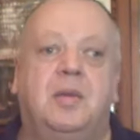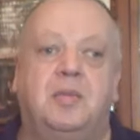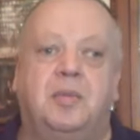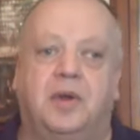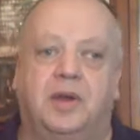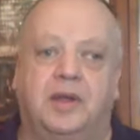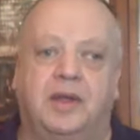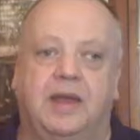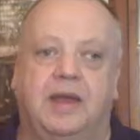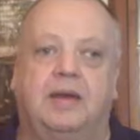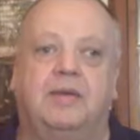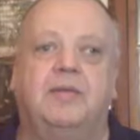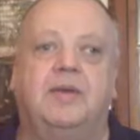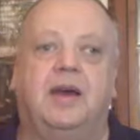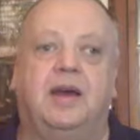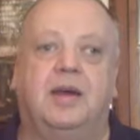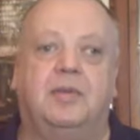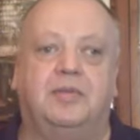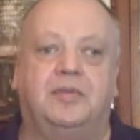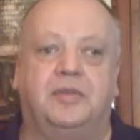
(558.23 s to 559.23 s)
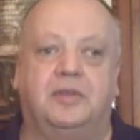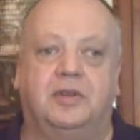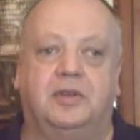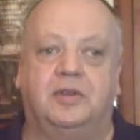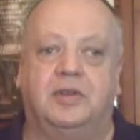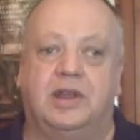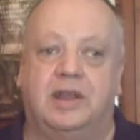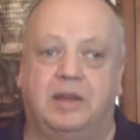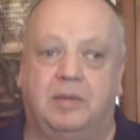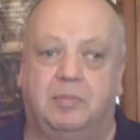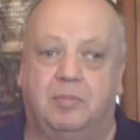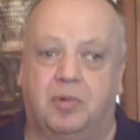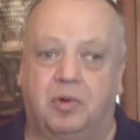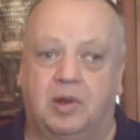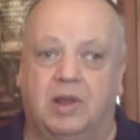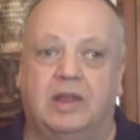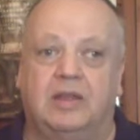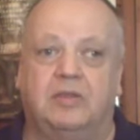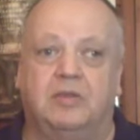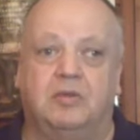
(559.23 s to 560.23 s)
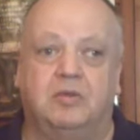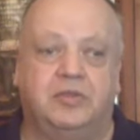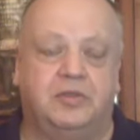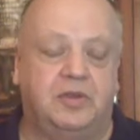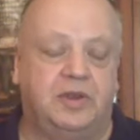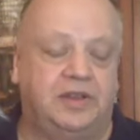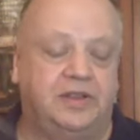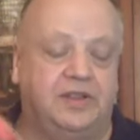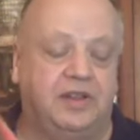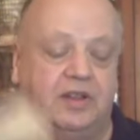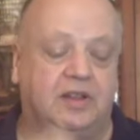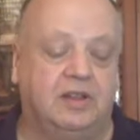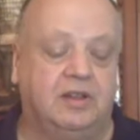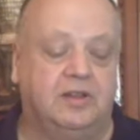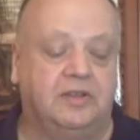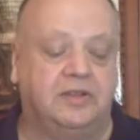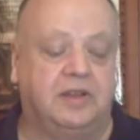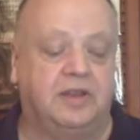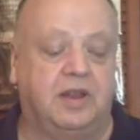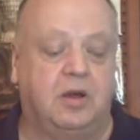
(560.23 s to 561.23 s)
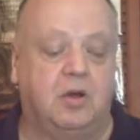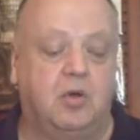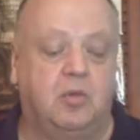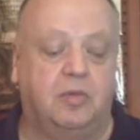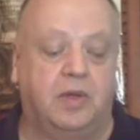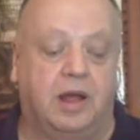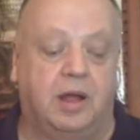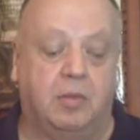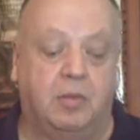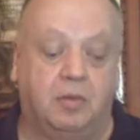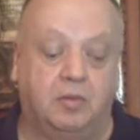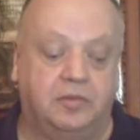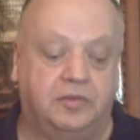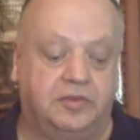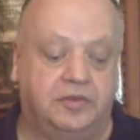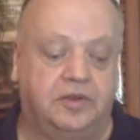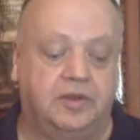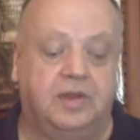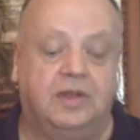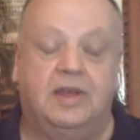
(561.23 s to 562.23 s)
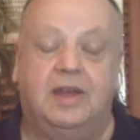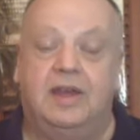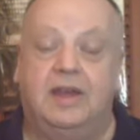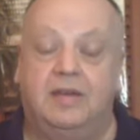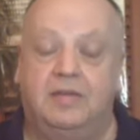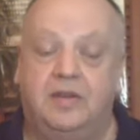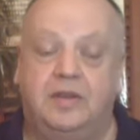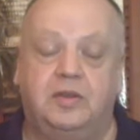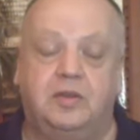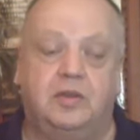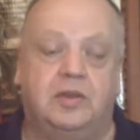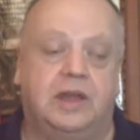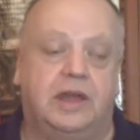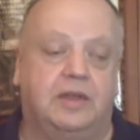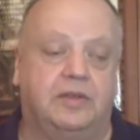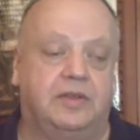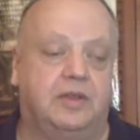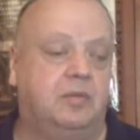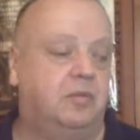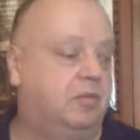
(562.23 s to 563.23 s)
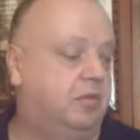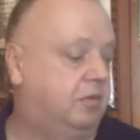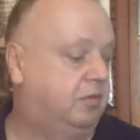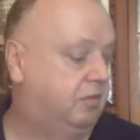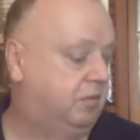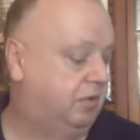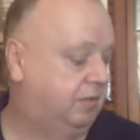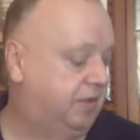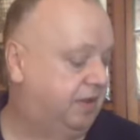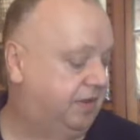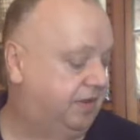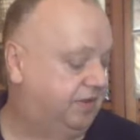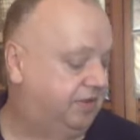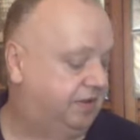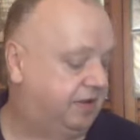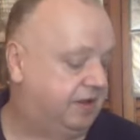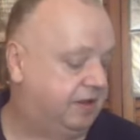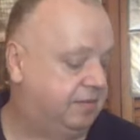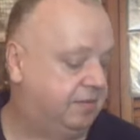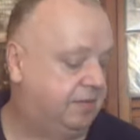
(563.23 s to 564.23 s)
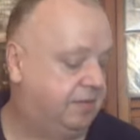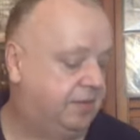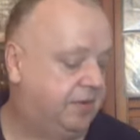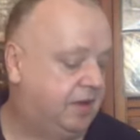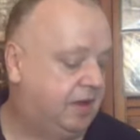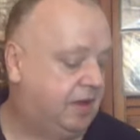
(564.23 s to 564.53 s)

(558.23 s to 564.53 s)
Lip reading: But yeah, absolutely brilliant, those three singles, and I hope the albums, if I do get them, will be the same.